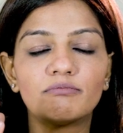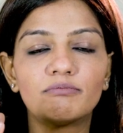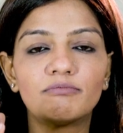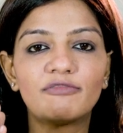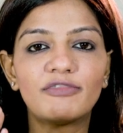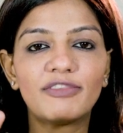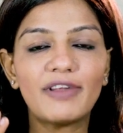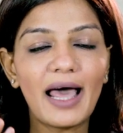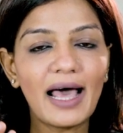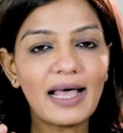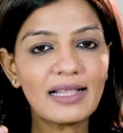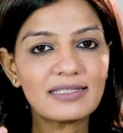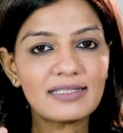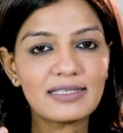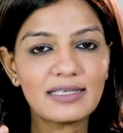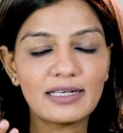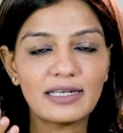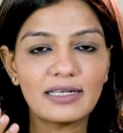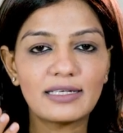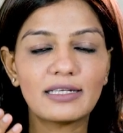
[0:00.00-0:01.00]
flats
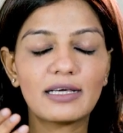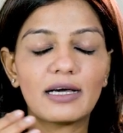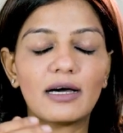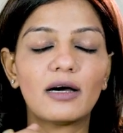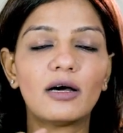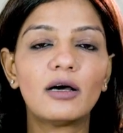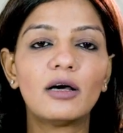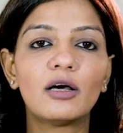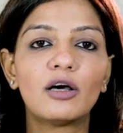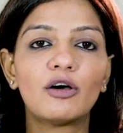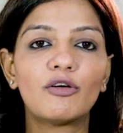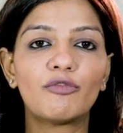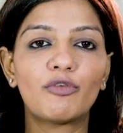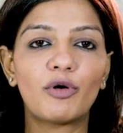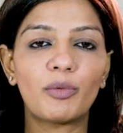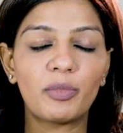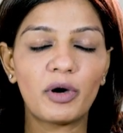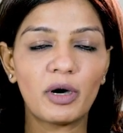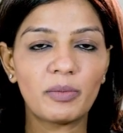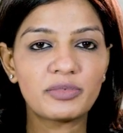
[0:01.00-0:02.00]
in India for
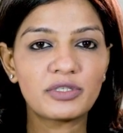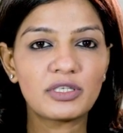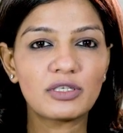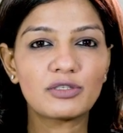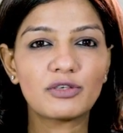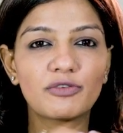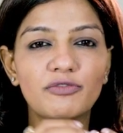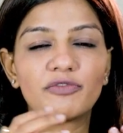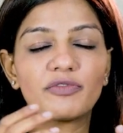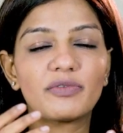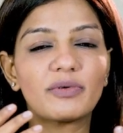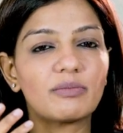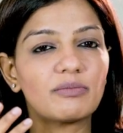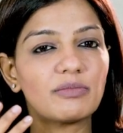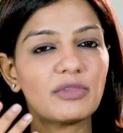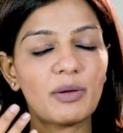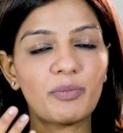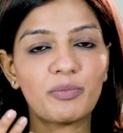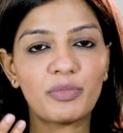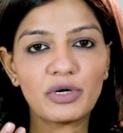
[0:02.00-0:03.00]
purposes of
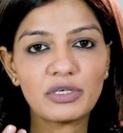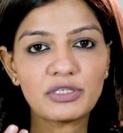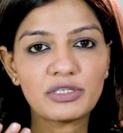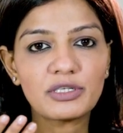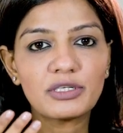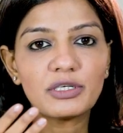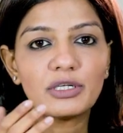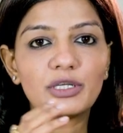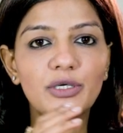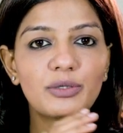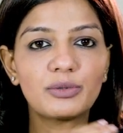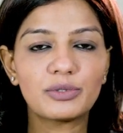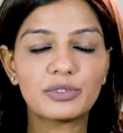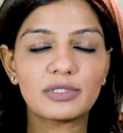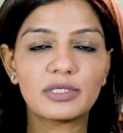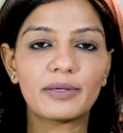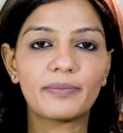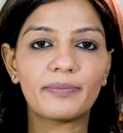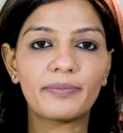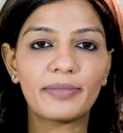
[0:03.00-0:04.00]
their personal use,